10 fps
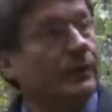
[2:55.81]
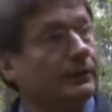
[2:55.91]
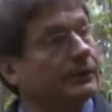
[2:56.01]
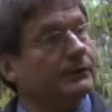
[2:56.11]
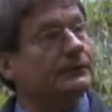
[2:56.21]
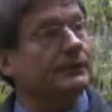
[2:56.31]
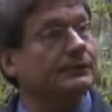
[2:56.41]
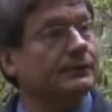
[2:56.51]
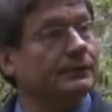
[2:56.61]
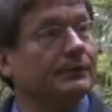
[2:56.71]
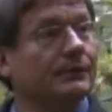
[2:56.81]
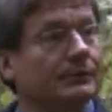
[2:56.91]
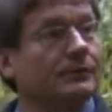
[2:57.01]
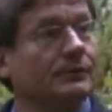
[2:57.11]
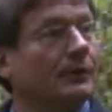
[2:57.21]
one degree Celsius
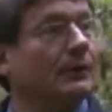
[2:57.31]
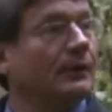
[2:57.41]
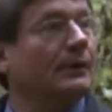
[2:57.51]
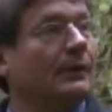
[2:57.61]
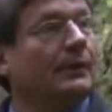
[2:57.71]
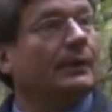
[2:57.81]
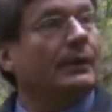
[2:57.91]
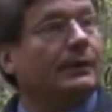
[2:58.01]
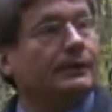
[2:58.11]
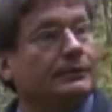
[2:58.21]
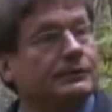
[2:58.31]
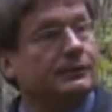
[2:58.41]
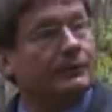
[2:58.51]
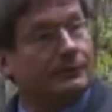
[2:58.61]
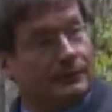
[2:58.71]
here. So. And
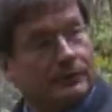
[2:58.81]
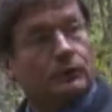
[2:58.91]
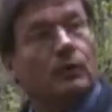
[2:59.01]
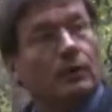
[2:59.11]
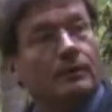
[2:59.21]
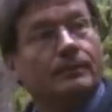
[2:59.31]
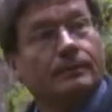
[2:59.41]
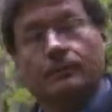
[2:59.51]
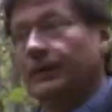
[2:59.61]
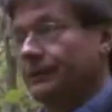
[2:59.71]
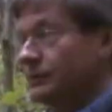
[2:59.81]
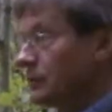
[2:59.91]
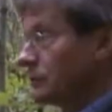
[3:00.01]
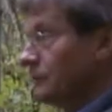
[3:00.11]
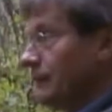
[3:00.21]
it's, it's warm, but
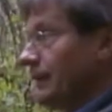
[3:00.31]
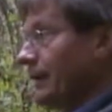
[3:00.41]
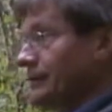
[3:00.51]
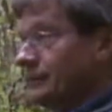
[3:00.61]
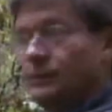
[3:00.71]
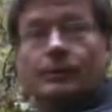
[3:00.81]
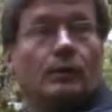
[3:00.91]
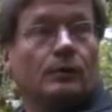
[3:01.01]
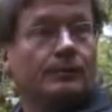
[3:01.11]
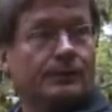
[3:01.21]
it's also very icy, we know,